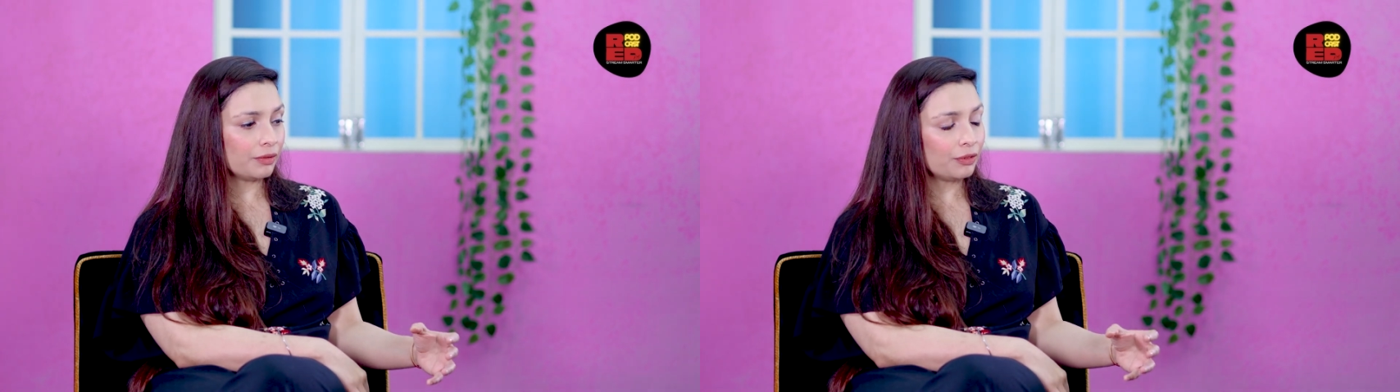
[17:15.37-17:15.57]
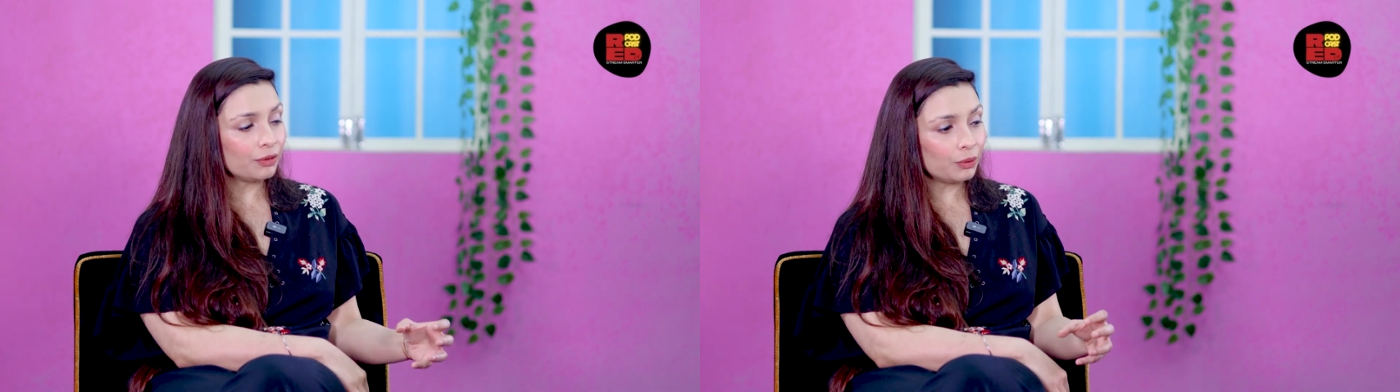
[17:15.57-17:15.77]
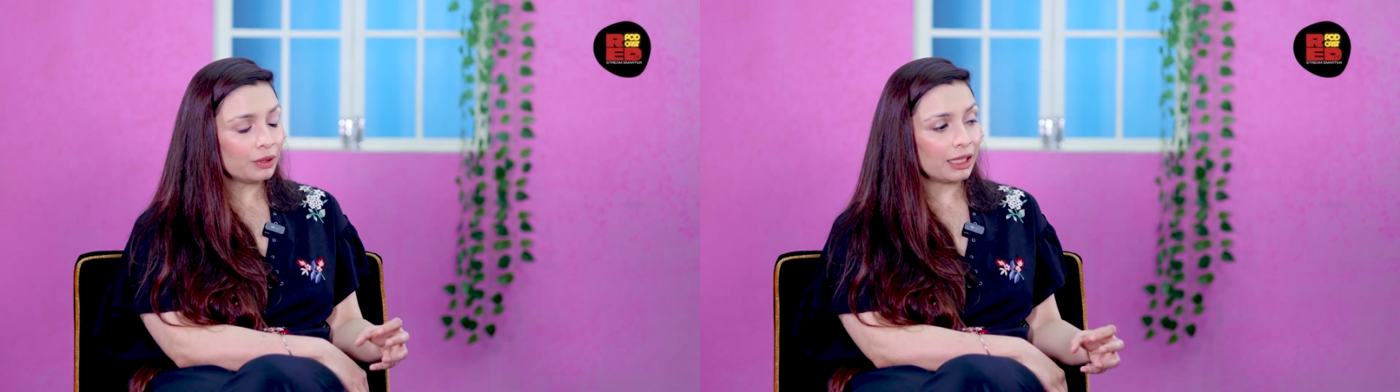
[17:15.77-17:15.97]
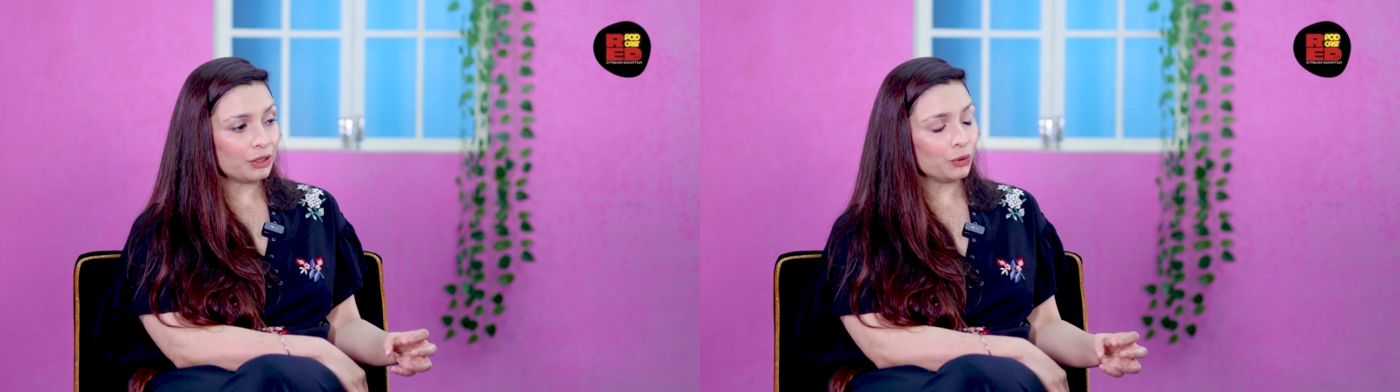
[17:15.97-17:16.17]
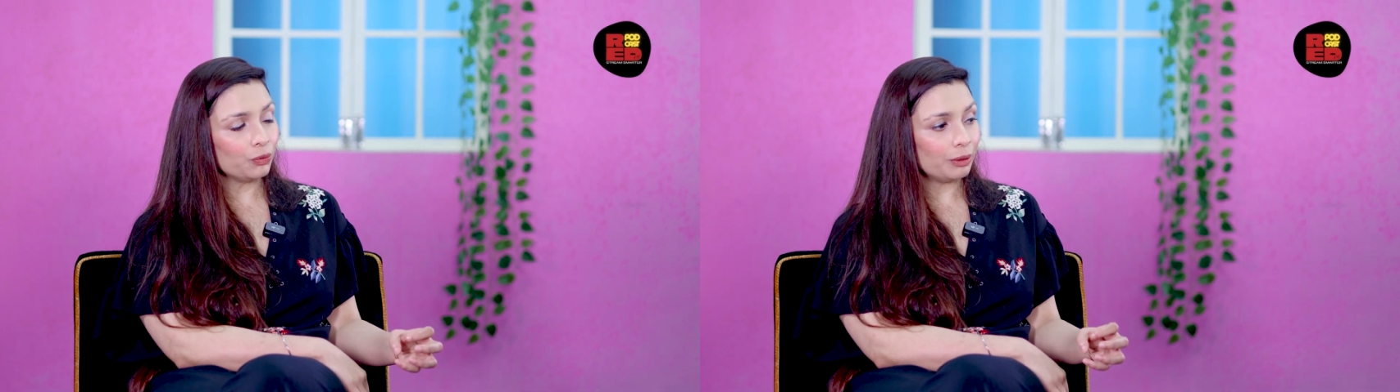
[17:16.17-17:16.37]
food
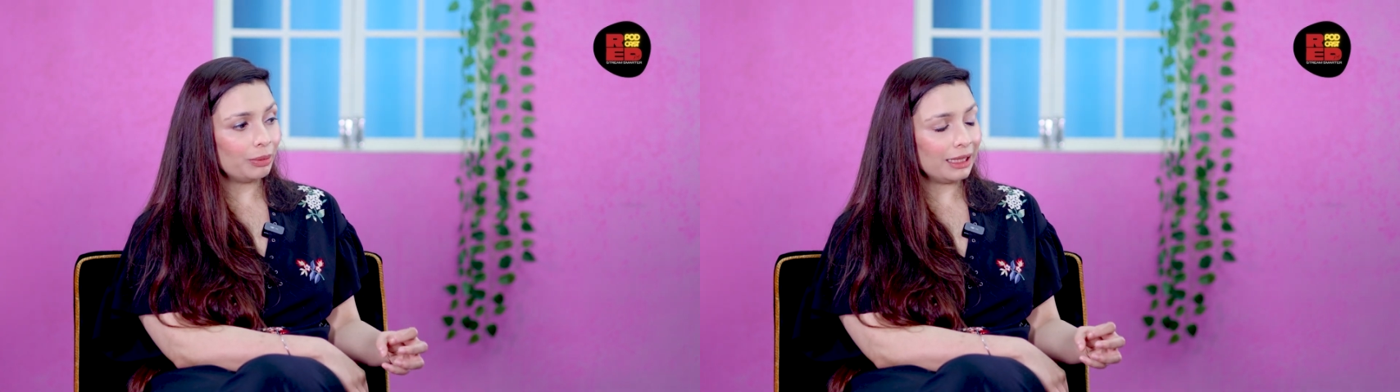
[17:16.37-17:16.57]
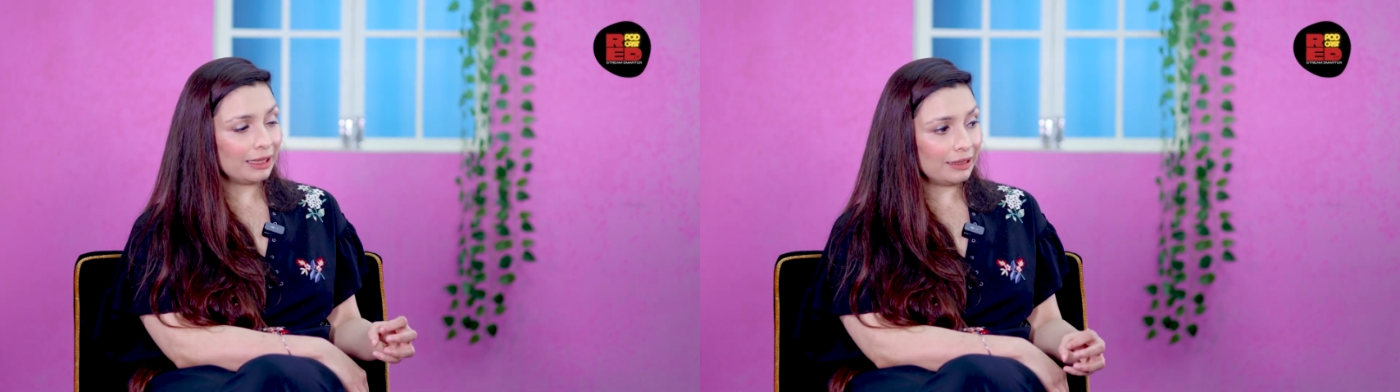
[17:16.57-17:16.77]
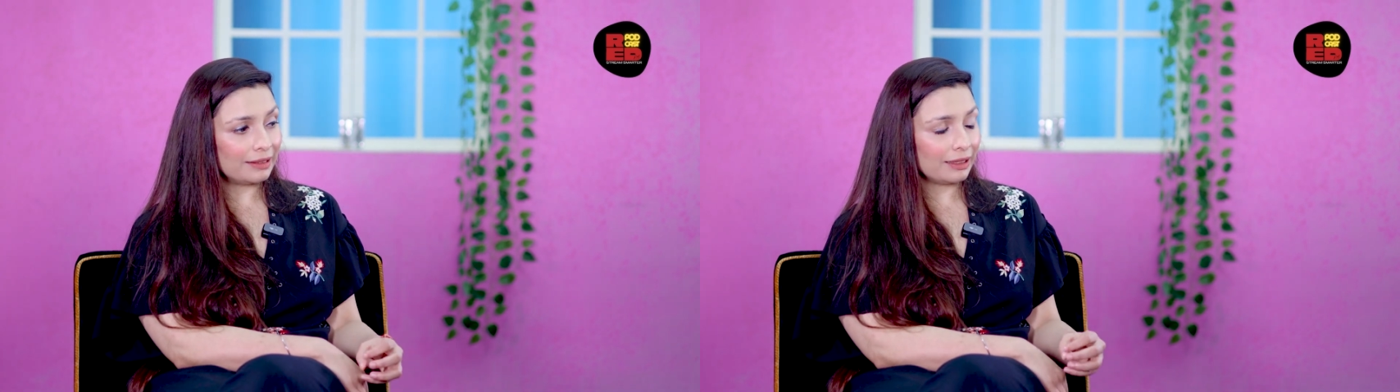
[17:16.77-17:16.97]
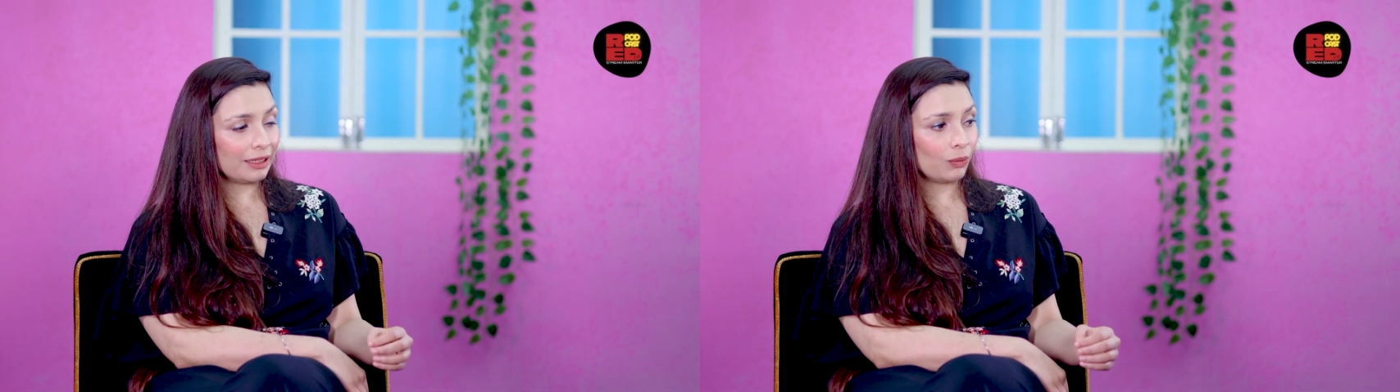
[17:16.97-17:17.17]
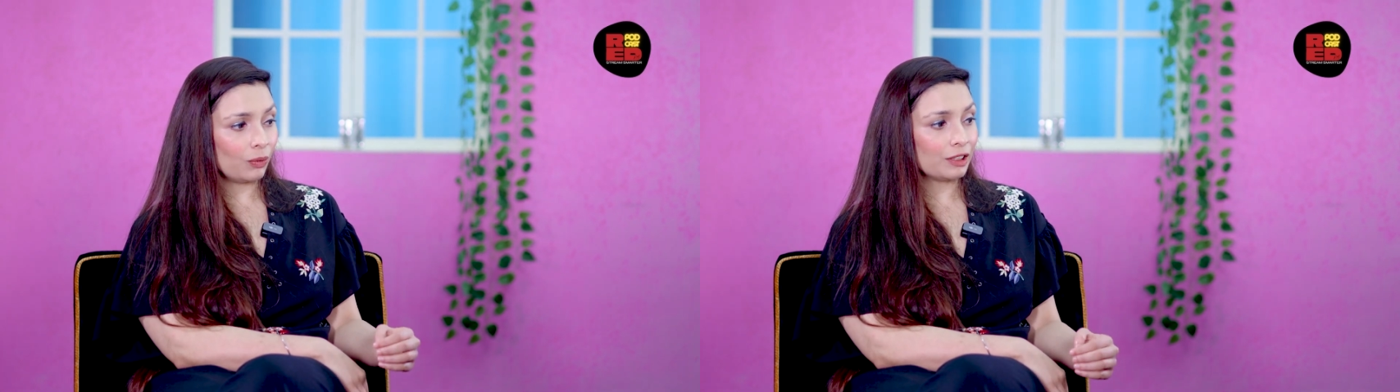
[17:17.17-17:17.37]
that you will be eating